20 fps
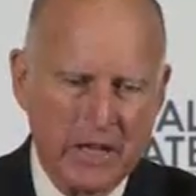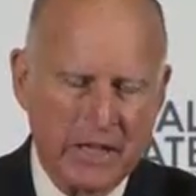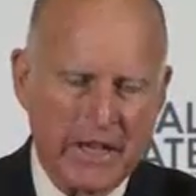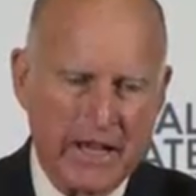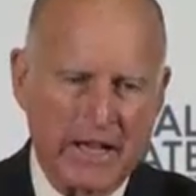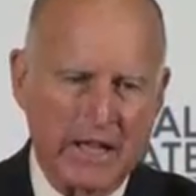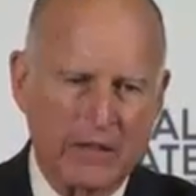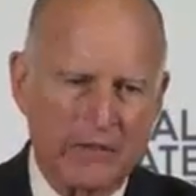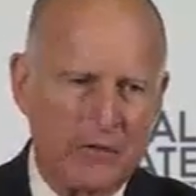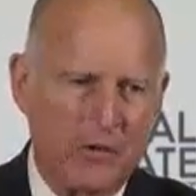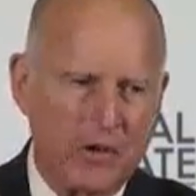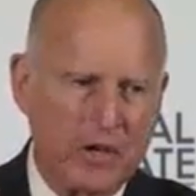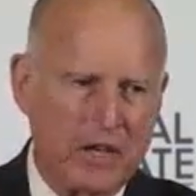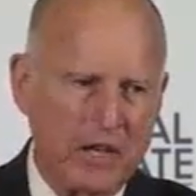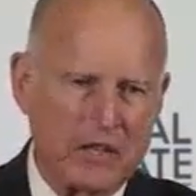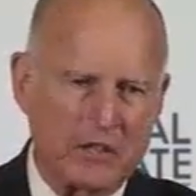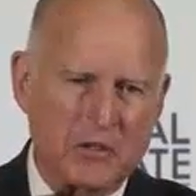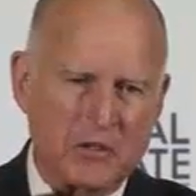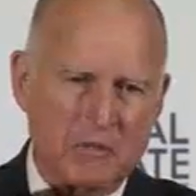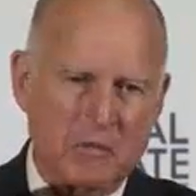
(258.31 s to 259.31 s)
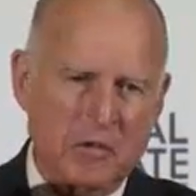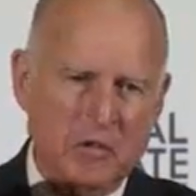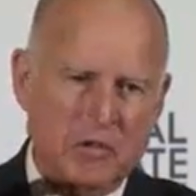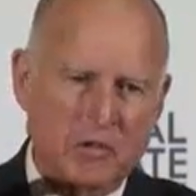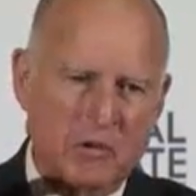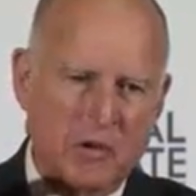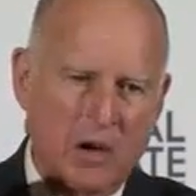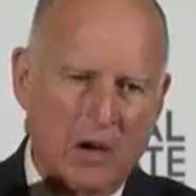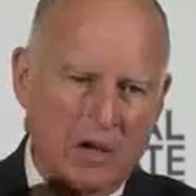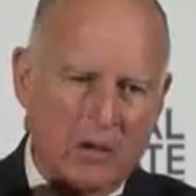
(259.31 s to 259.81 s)
California has the
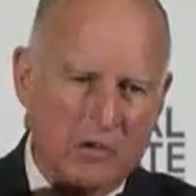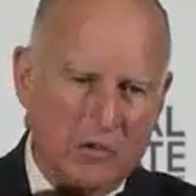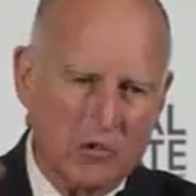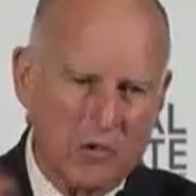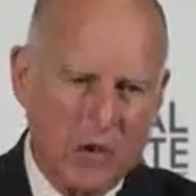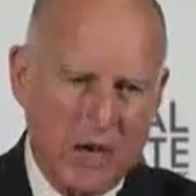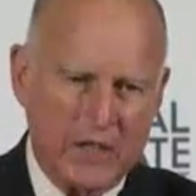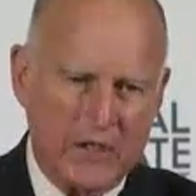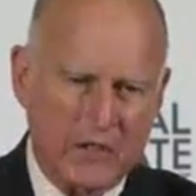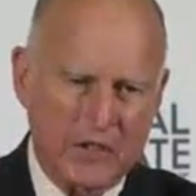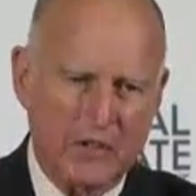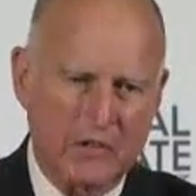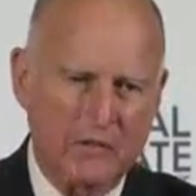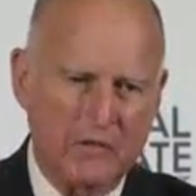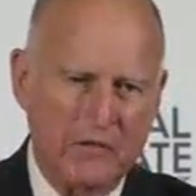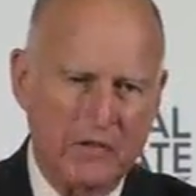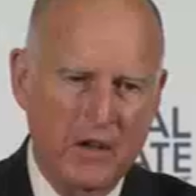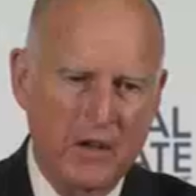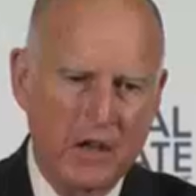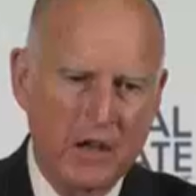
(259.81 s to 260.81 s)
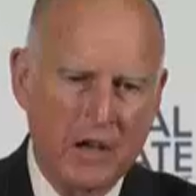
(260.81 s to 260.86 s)
most aggressive